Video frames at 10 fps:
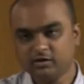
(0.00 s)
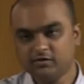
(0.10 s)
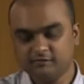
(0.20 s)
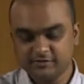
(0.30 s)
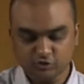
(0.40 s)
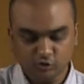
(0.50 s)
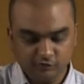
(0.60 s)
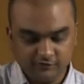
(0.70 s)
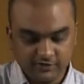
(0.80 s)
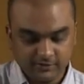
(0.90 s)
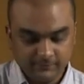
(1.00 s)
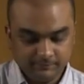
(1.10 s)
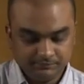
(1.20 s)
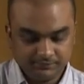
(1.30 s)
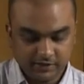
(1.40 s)
with over
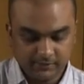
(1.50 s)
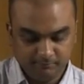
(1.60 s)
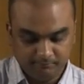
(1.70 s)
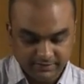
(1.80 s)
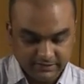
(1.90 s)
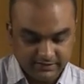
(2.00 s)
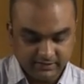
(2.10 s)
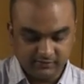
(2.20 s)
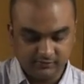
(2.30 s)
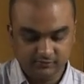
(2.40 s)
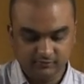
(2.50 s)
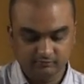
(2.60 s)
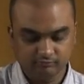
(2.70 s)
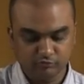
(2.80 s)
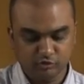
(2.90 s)
a billion
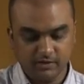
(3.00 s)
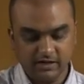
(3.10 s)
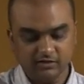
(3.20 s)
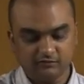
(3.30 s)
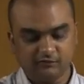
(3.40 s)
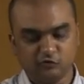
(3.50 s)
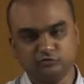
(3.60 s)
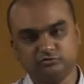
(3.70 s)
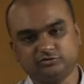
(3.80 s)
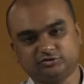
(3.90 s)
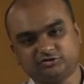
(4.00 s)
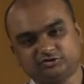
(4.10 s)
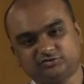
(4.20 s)
mobile phones,